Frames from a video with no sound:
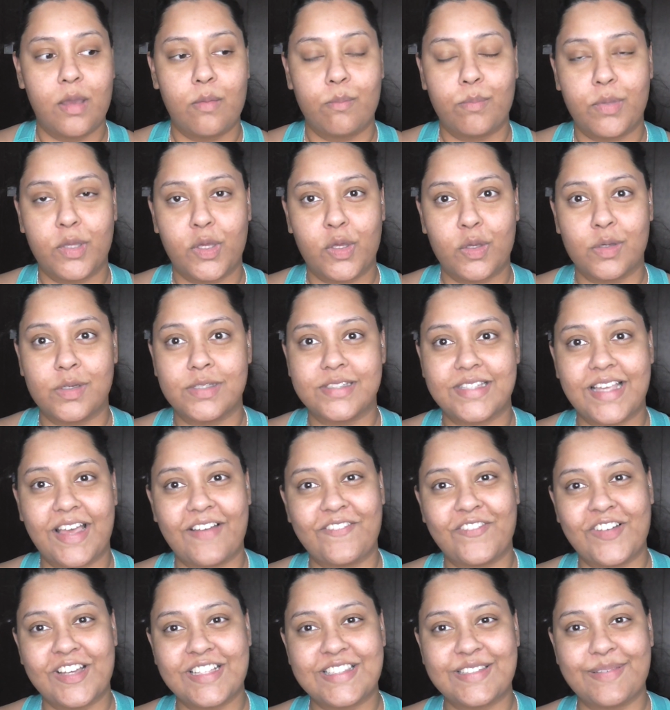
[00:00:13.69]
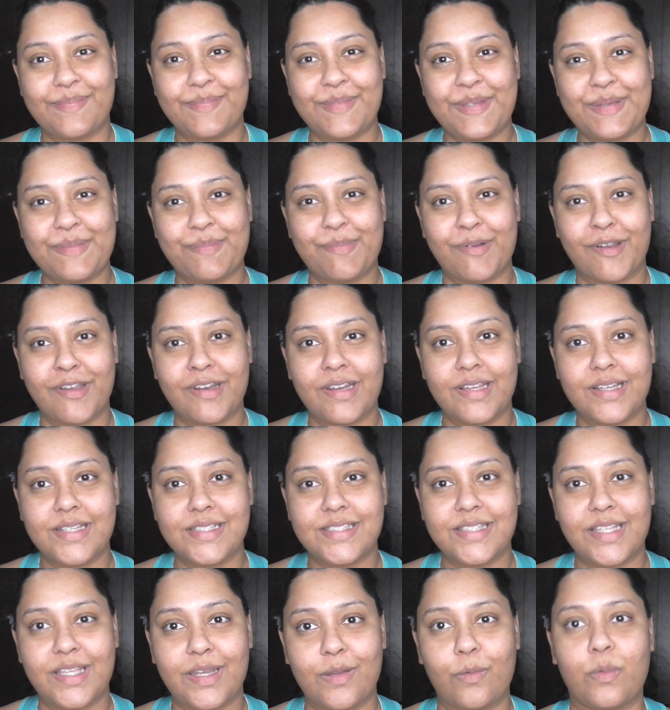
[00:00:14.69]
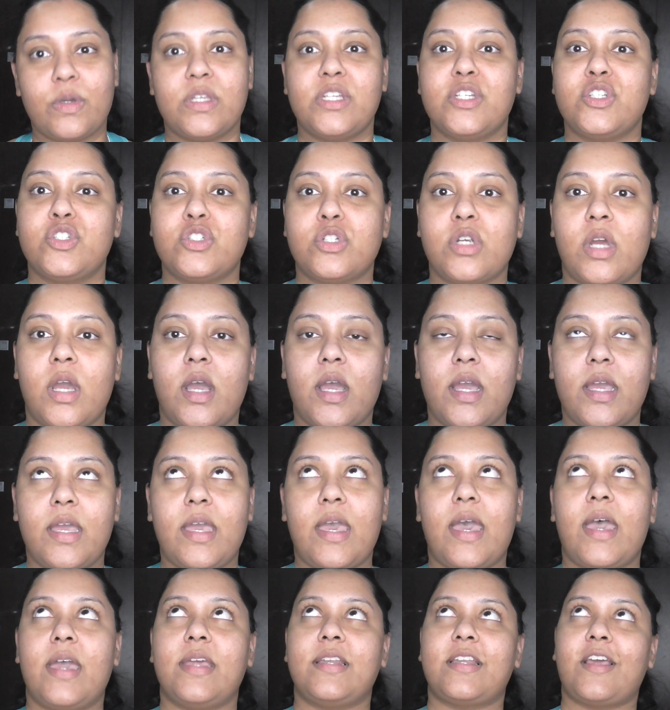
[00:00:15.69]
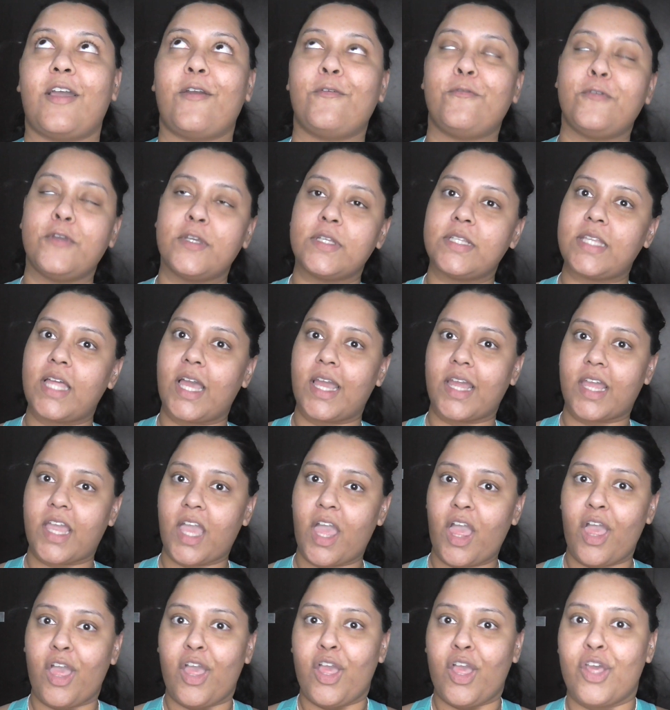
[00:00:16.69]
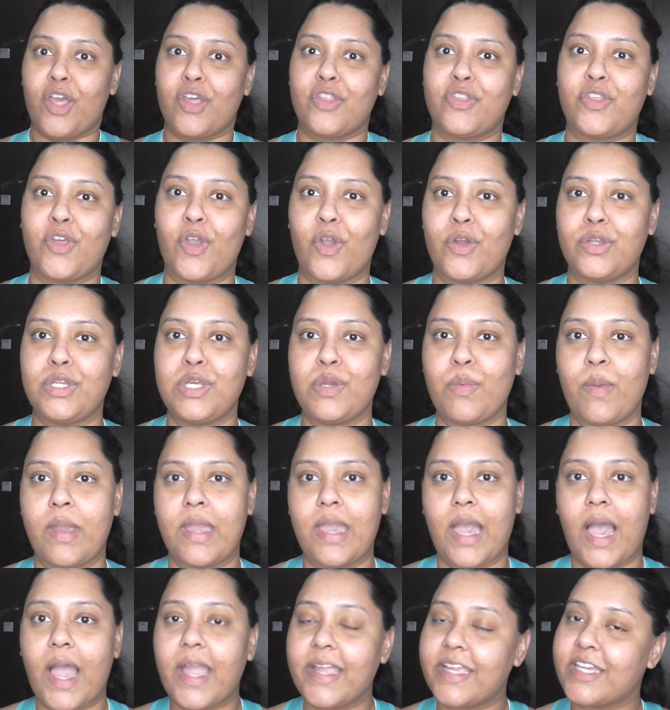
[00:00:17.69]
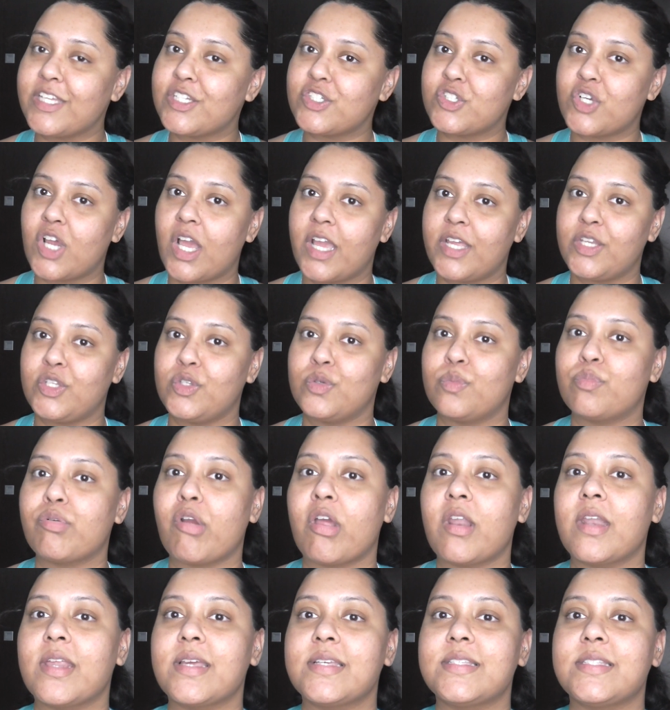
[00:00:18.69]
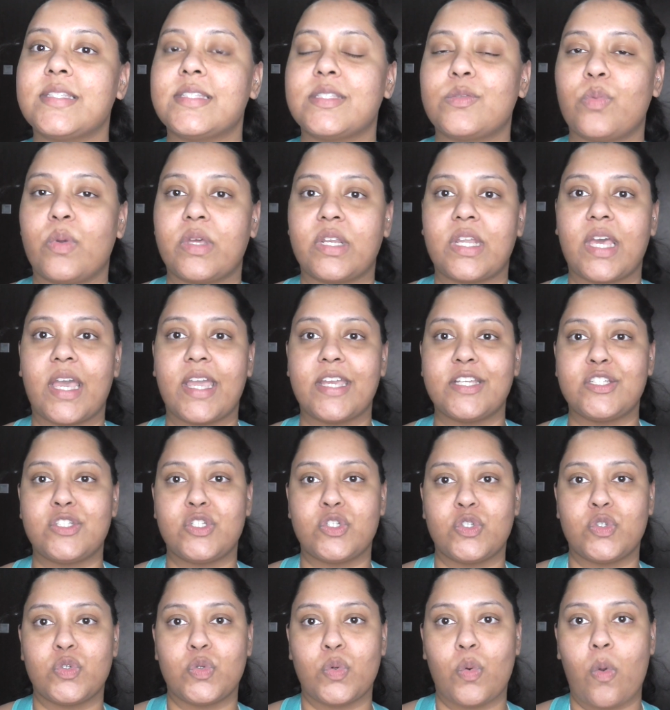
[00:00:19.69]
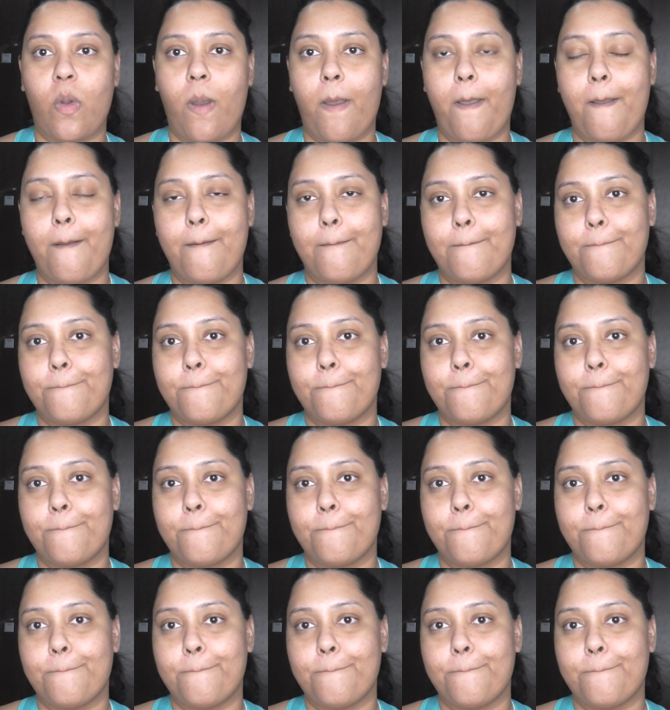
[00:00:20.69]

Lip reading: because I've got some new products that I want to try, and I feel like the only way I can try new products is when I do